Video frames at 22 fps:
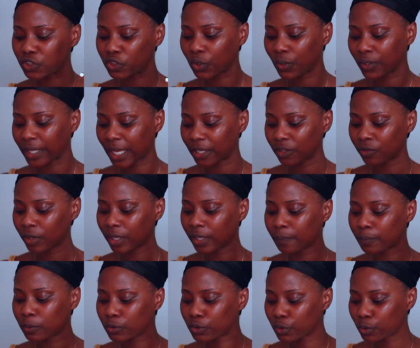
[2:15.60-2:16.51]
so that you're
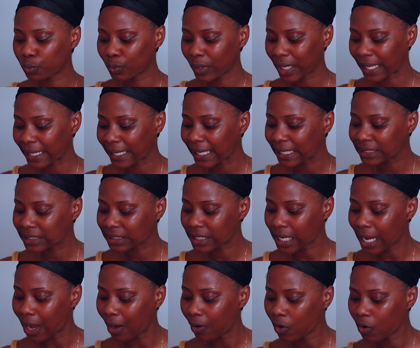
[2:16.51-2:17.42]
able to realize
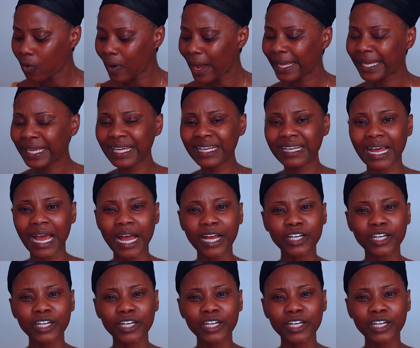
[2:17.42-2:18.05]
that I can